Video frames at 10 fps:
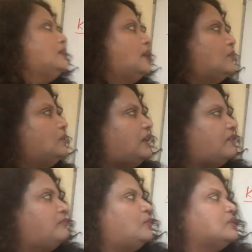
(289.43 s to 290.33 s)
Now,
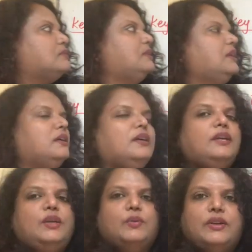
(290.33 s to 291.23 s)
if possible,
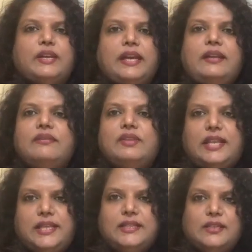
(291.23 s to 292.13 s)
you will write the
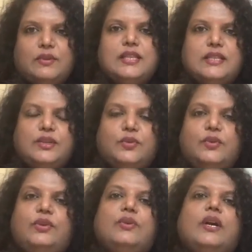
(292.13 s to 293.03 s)
range as well. As I
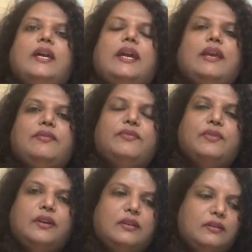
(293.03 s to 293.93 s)
told you, if
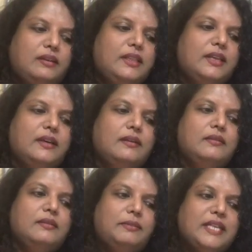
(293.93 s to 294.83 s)
uh, the
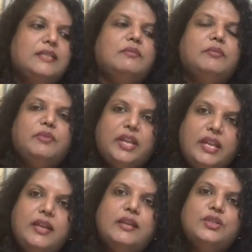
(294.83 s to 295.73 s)
maximum
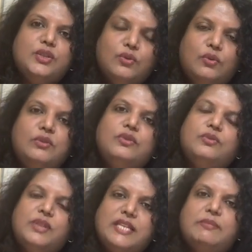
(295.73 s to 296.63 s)
reading is known
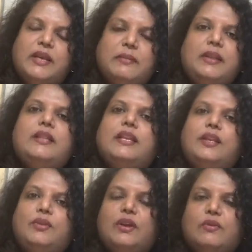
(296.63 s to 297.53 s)
through the experiment, then
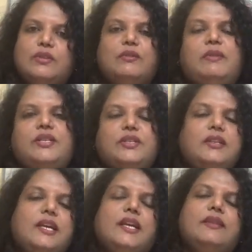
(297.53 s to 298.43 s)
you can also
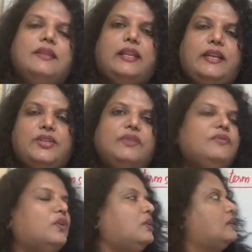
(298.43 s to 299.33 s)
mention the range.
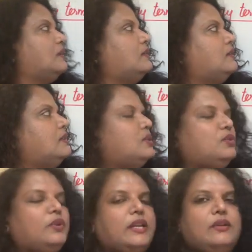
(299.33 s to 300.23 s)
If not, this
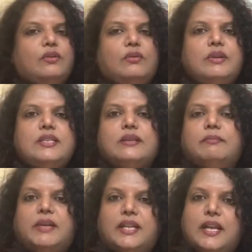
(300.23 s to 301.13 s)
you can omit,
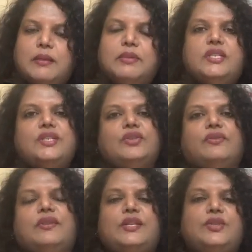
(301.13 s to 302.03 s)
but precision
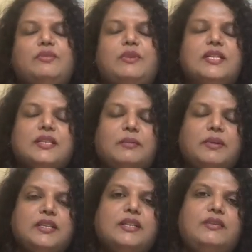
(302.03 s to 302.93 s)
of the instrument is
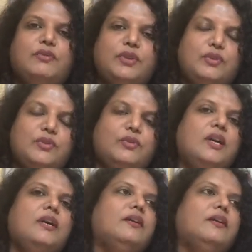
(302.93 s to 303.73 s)
compulsory for you to